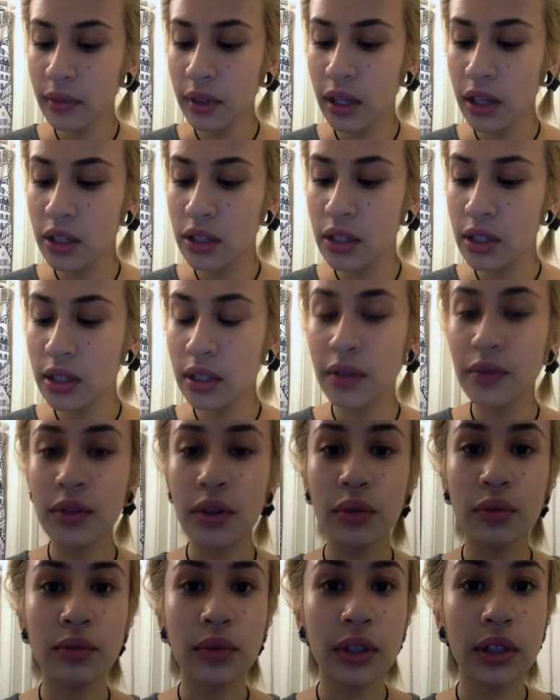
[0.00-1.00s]
It just leaves
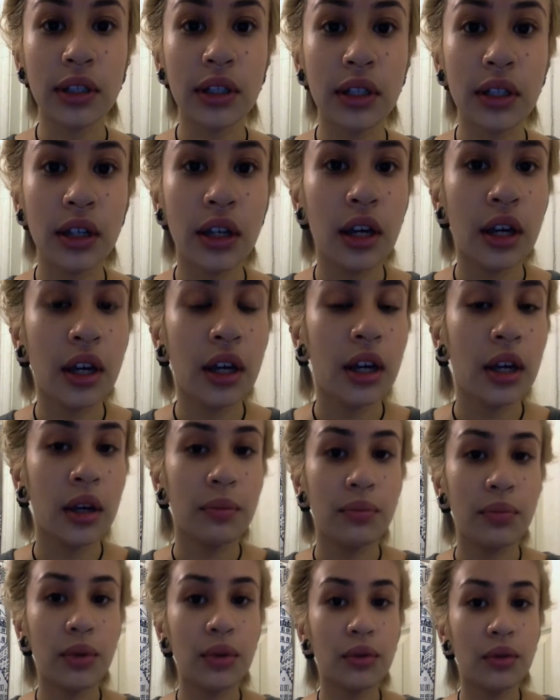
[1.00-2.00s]
a really
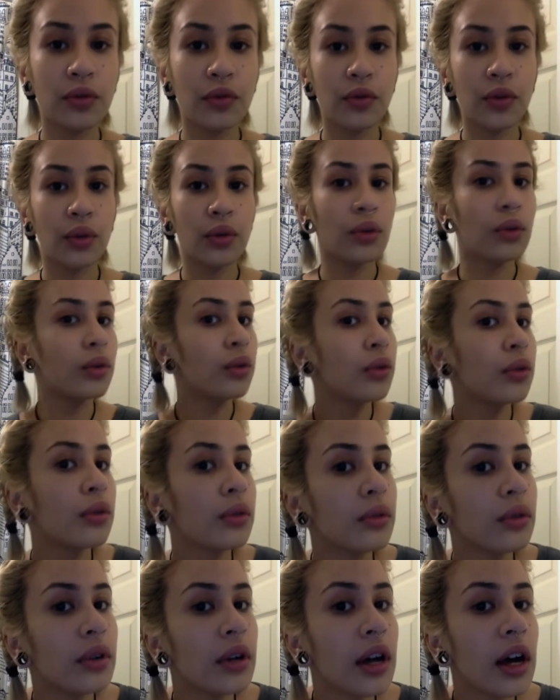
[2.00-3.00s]
beautiful,
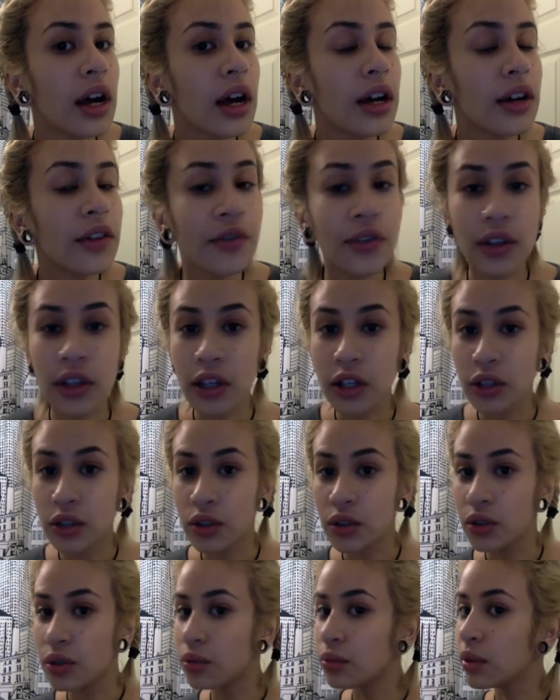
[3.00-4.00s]
I feel like,
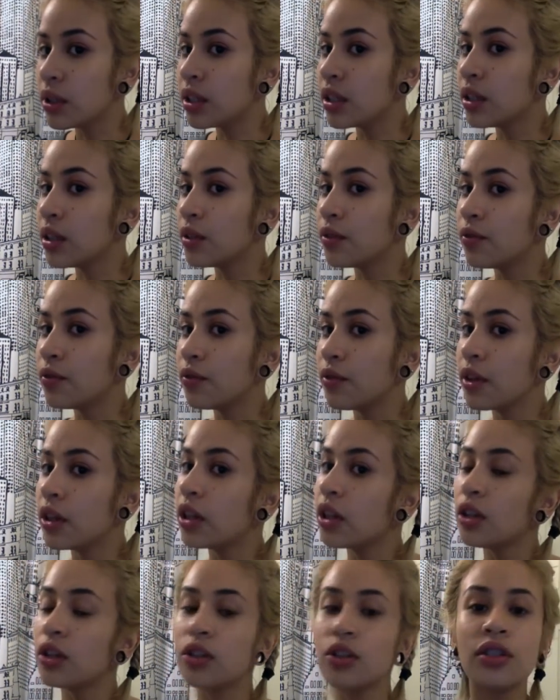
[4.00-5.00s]
dewy
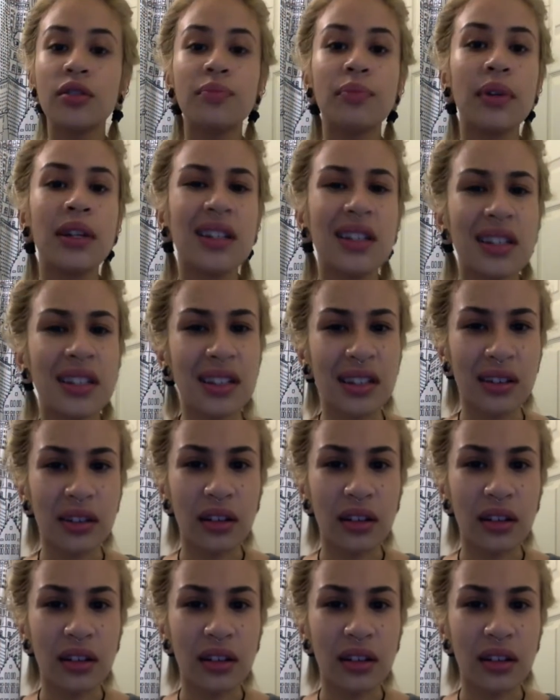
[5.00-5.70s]
finish, but it doesn't